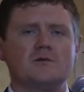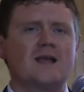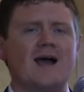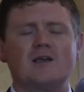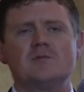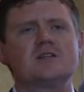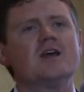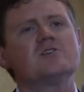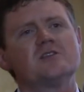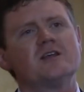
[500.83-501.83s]

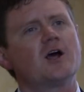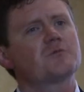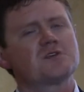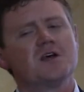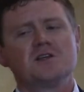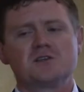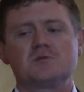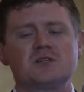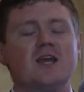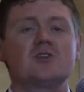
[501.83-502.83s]
documentation that helps
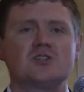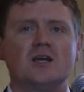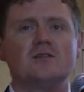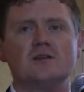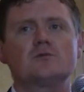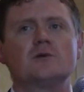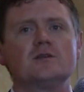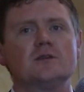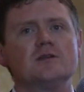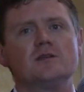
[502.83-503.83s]
substantiate
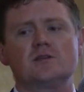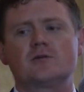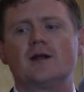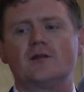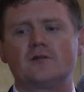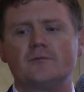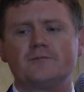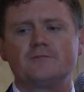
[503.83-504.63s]
these credits.